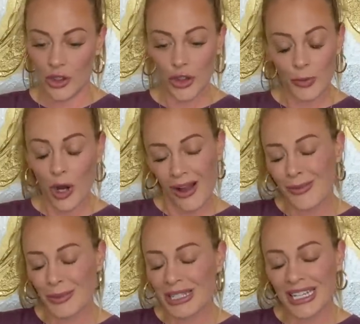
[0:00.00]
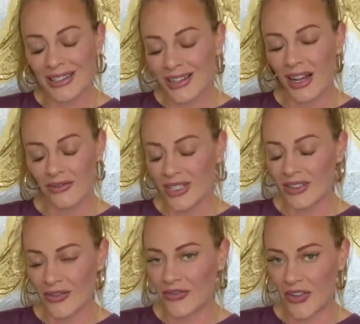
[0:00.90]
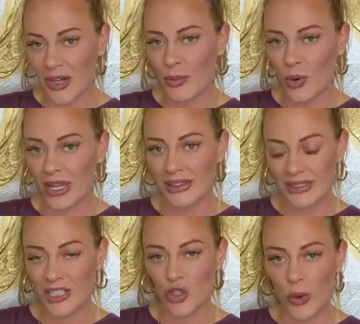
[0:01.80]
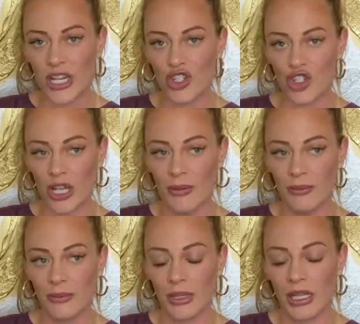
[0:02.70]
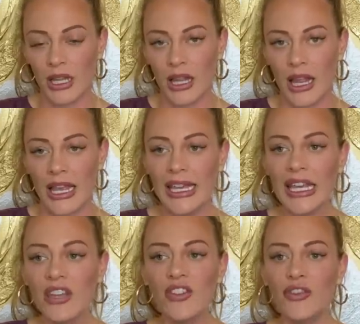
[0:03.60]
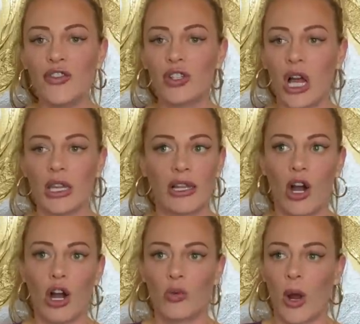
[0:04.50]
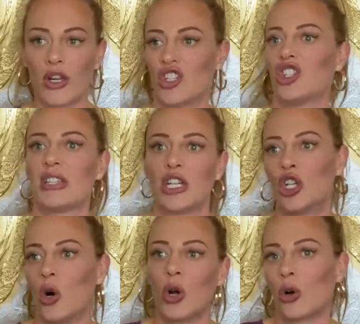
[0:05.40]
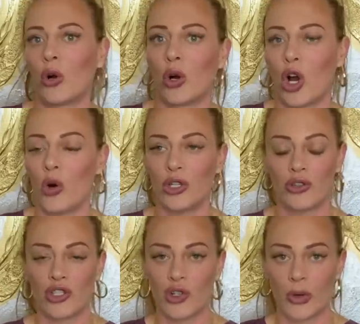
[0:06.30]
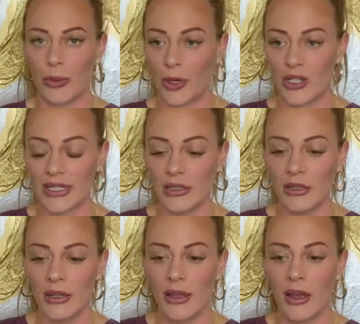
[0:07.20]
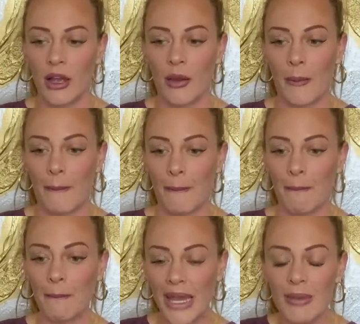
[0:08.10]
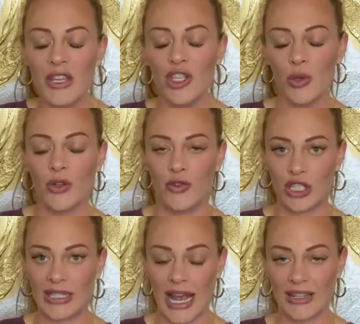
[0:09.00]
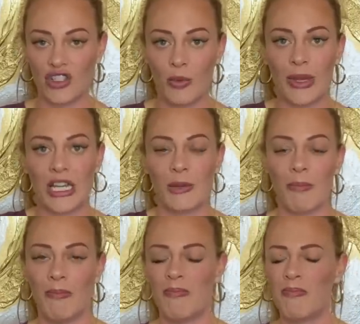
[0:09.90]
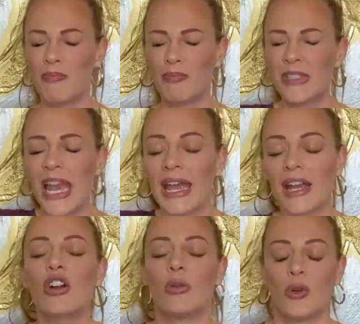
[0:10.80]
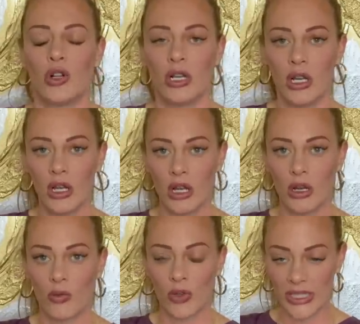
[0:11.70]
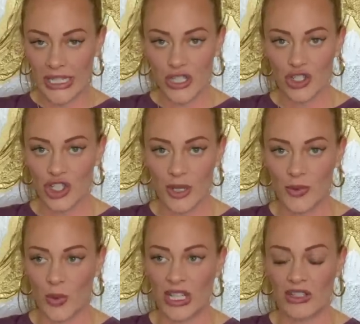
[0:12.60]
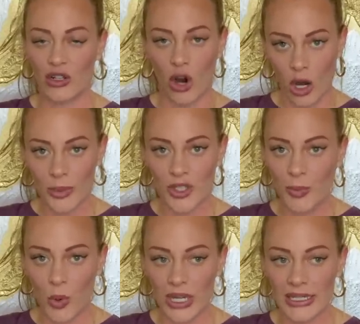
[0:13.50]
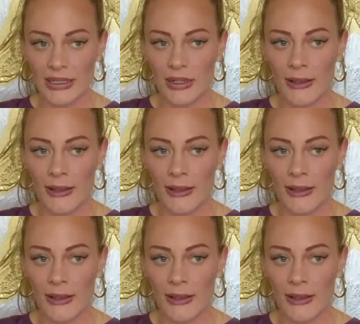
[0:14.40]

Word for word: you're probably in the covenant of the fuckboy and the situationship. Even if you're not like hardwired to just like go, go, go, go, go, and you're this career person, maybe you have just had so many terrible relationships with these garbage boys